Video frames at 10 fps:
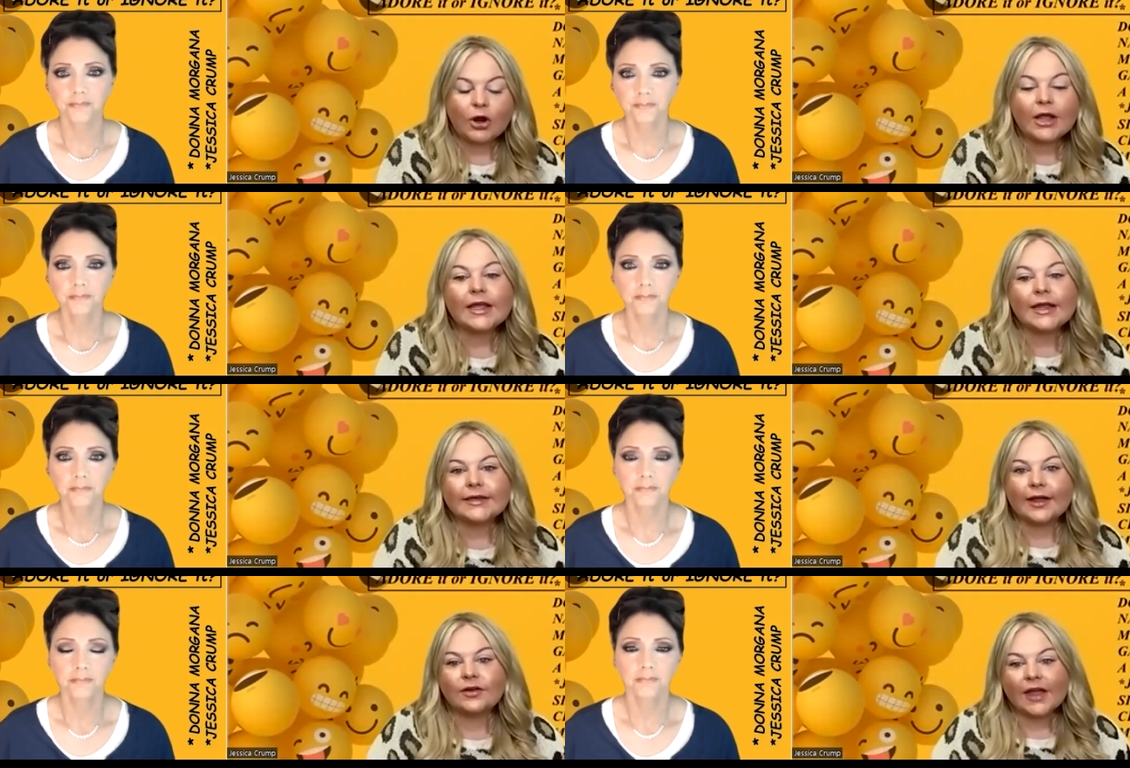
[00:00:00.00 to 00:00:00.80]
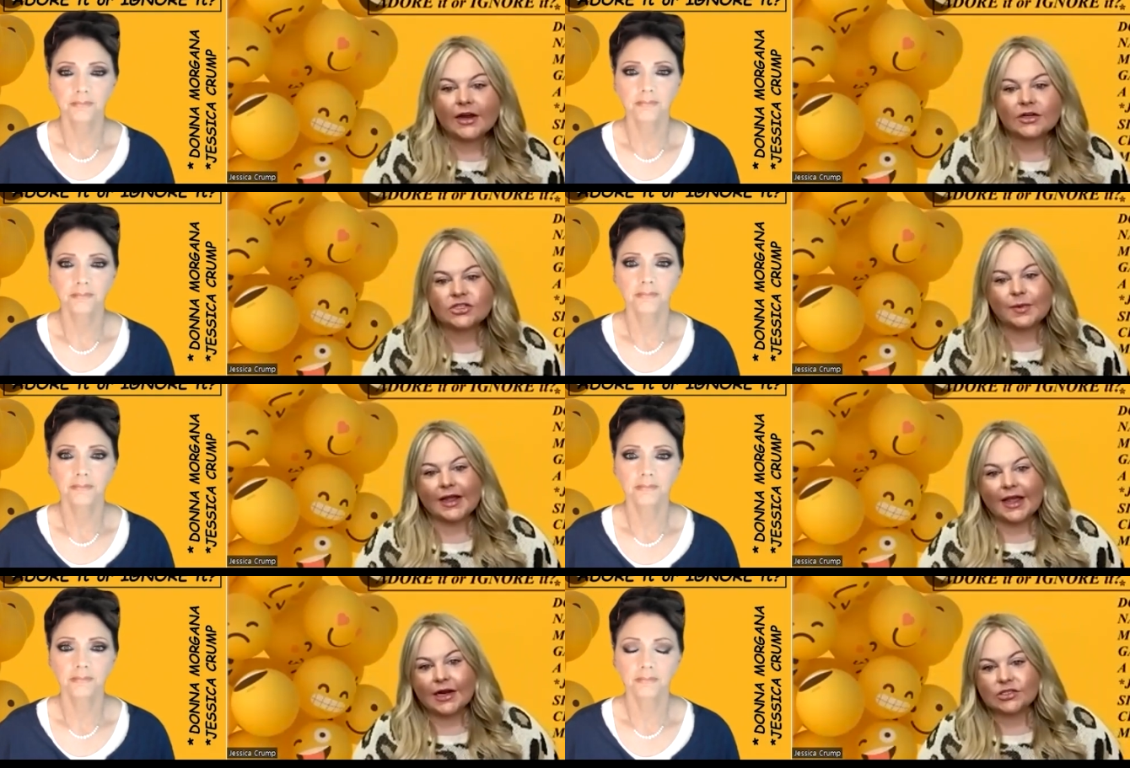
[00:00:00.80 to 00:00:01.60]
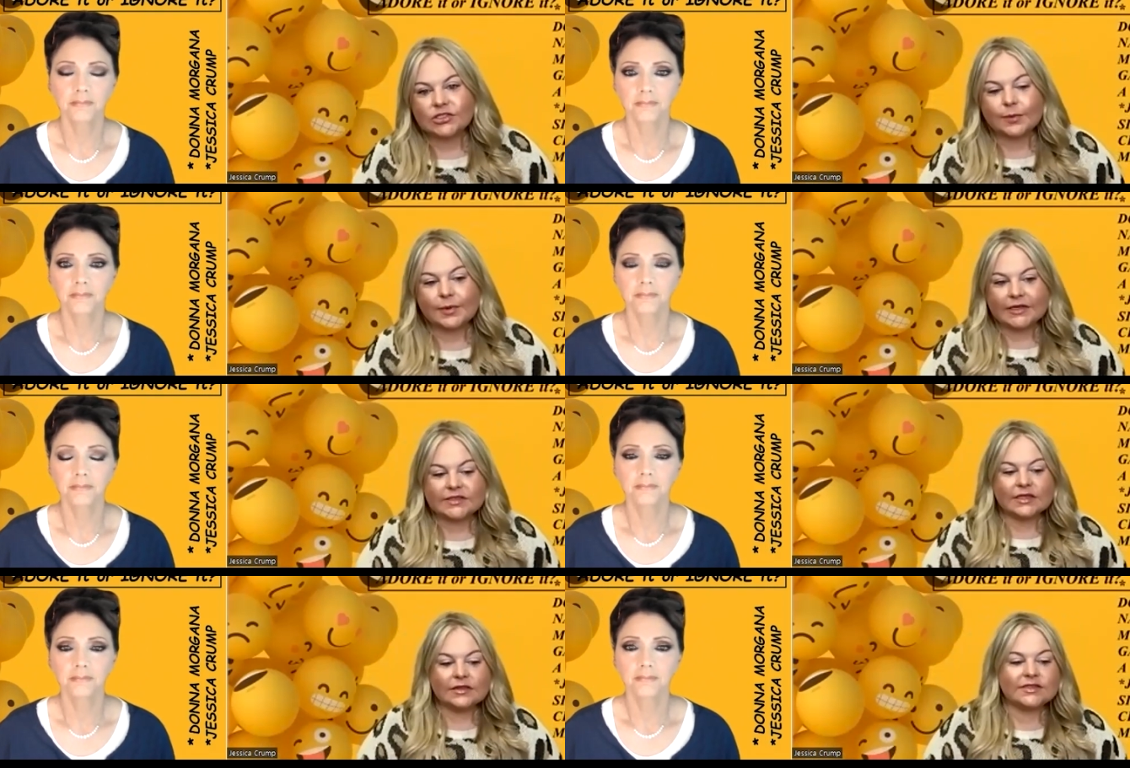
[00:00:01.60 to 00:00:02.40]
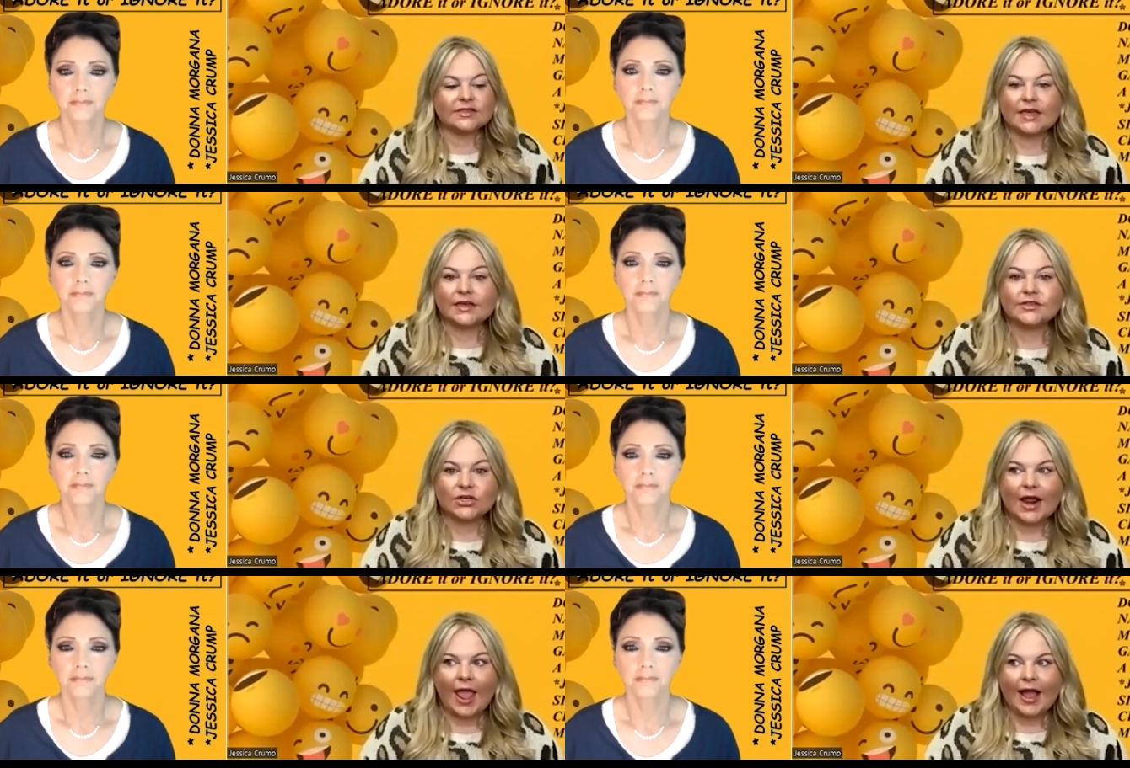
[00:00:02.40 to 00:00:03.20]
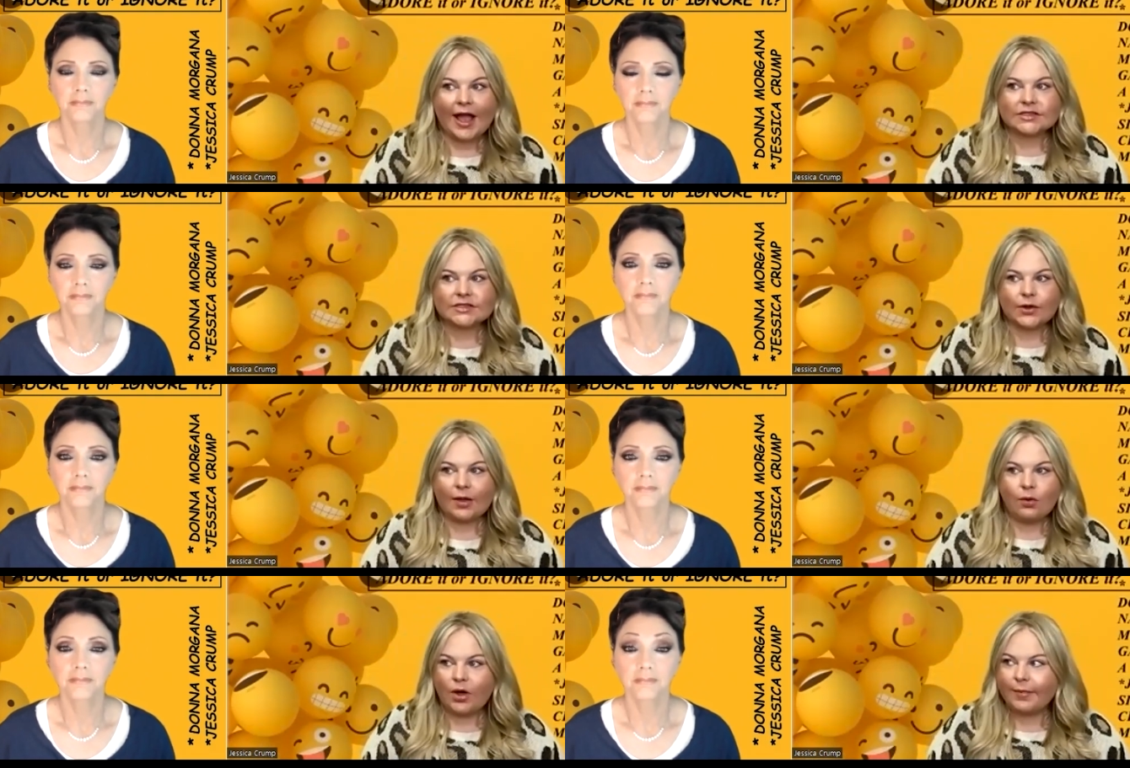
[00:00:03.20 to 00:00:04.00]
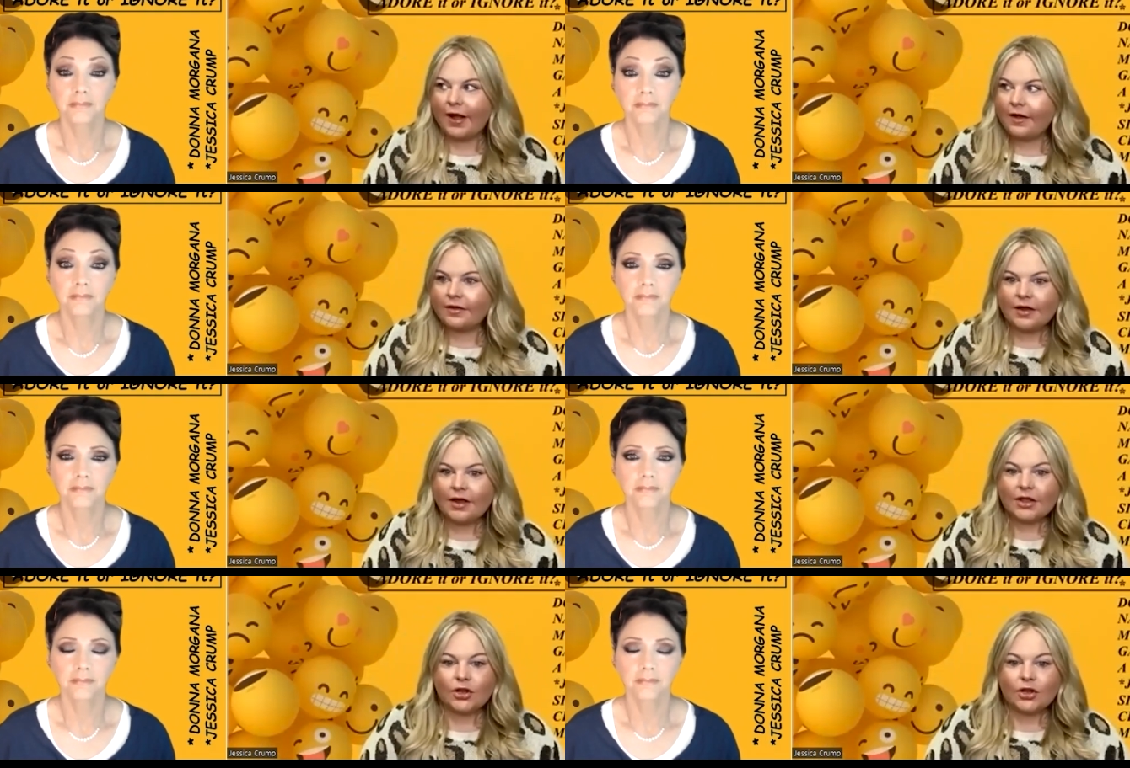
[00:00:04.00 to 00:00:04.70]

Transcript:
Speaker 1: breaking it down character by character because then these kids are going to ask okay well what about